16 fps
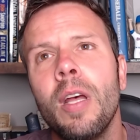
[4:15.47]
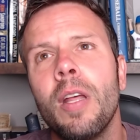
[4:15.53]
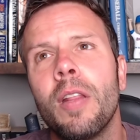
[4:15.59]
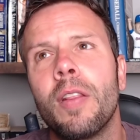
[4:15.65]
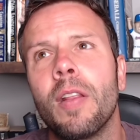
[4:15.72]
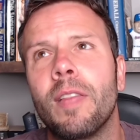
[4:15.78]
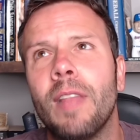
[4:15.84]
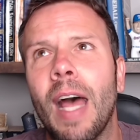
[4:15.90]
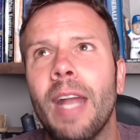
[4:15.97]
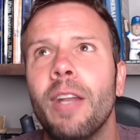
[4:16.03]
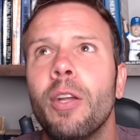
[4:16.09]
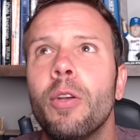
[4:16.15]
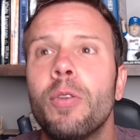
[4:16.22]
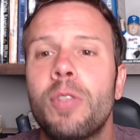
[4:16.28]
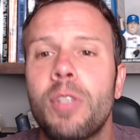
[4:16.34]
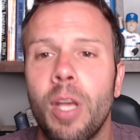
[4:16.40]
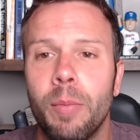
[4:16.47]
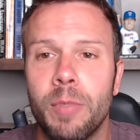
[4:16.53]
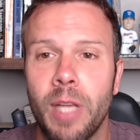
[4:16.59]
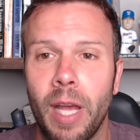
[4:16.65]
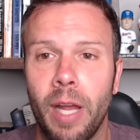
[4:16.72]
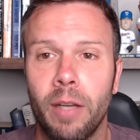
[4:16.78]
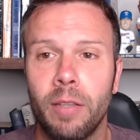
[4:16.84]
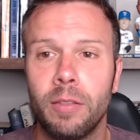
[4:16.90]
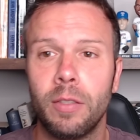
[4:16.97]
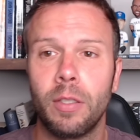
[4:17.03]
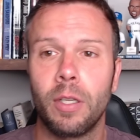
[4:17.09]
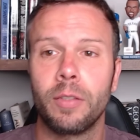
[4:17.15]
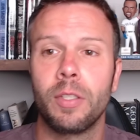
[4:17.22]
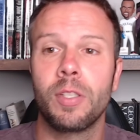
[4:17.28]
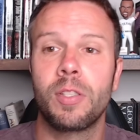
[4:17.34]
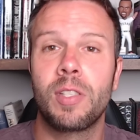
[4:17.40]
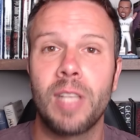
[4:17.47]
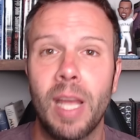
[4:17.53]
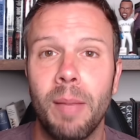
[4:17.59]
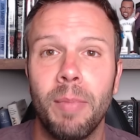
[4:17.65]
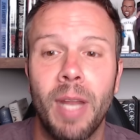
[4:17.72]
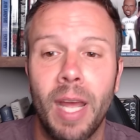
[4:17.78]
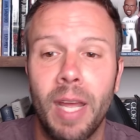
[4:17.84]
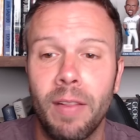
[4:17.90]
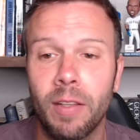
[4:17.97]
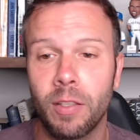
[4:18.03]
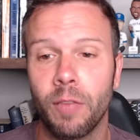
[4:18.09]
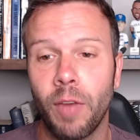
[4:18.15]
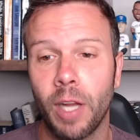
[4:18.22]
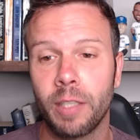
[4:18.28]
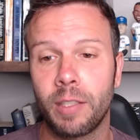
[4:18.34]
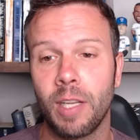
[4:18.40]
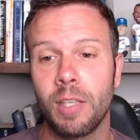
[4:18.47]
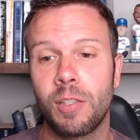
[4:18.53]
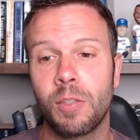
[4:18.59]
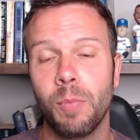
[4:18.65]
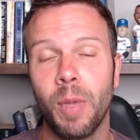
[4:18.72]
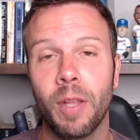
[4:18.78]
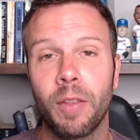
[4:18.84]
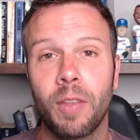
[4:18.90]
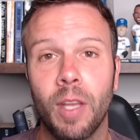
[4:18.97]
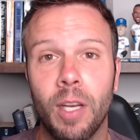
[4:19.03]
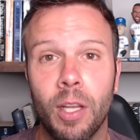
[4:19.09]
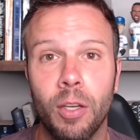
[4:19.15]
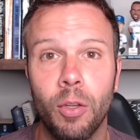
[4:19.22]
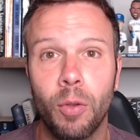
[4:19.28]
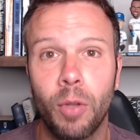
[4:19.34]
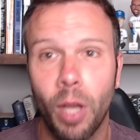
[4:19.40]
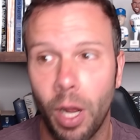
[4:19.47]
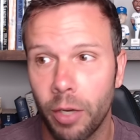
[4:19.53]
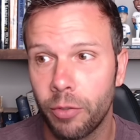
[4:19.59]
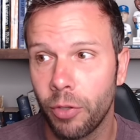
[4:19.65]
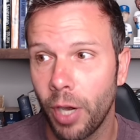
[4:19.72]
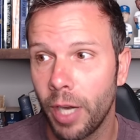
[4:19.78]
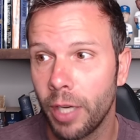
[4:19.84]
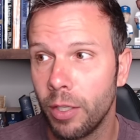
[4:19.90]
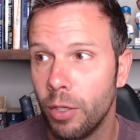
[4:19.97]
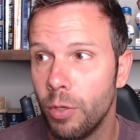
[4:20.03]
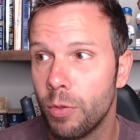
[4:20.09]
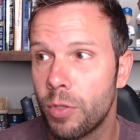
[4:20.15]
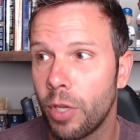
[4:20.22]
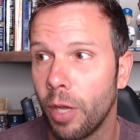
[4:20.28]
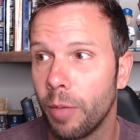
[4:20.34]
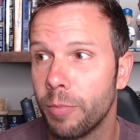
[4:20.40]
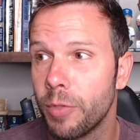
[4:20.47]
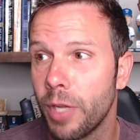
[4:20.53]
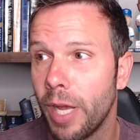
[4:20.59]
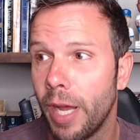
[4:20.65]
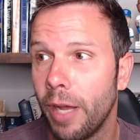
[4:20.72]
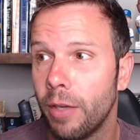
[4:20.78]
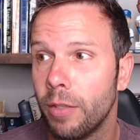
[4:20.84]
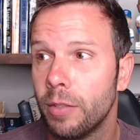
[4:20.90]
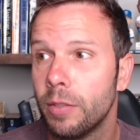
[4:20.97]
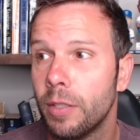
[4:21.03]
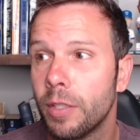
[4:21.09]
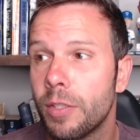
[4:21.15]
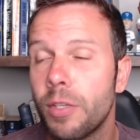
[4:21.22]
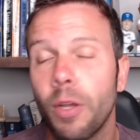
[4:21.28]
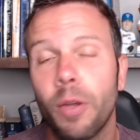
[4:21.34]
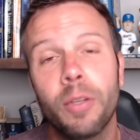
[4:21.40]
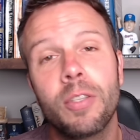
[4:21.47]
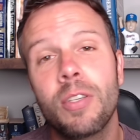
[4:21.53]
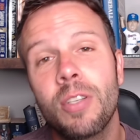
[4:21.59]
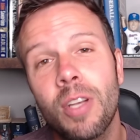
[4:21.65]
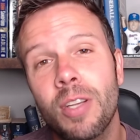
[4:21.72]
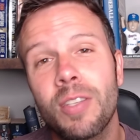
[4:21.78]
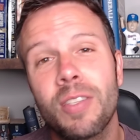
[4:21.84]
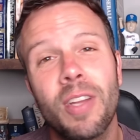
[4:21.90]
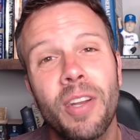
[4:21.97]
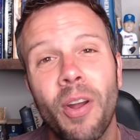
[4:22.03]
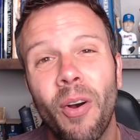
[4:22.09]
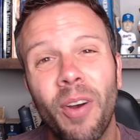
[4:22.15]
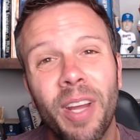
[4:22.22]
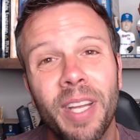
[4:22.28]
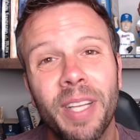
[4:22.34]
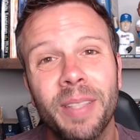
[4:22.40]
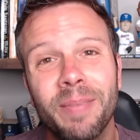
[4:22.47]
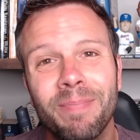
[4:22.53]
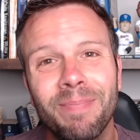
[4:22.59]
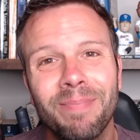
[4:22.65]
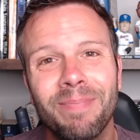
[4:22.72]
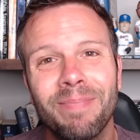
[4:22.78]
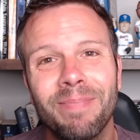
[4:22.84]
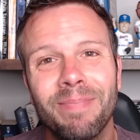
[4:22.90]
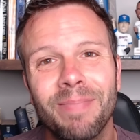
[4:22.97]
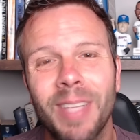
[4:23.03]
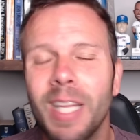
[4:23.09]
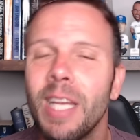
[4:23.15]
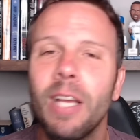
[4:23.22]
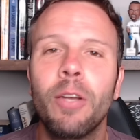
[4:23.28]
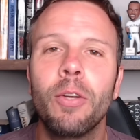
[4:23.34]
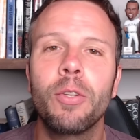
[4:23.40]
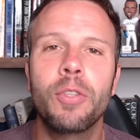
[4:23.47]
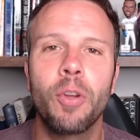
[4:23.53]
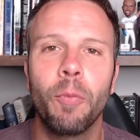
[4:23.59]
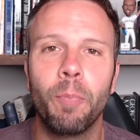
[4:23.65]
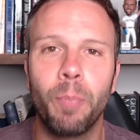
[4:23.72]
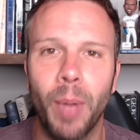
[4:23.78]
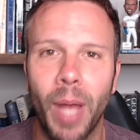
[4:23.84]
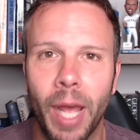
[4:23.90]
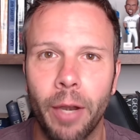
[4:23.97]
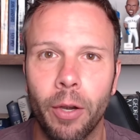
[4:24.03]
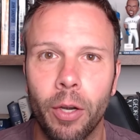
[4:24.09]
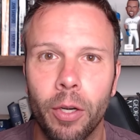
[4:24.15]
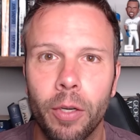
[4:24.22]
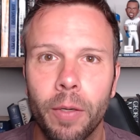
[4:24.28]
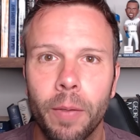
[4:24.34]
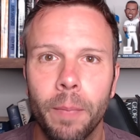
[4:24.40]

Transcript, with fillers: that that news comes out on the same day that DeVonta Smith getting a new contract news comes out, and so it's just annoying. The Eagles are better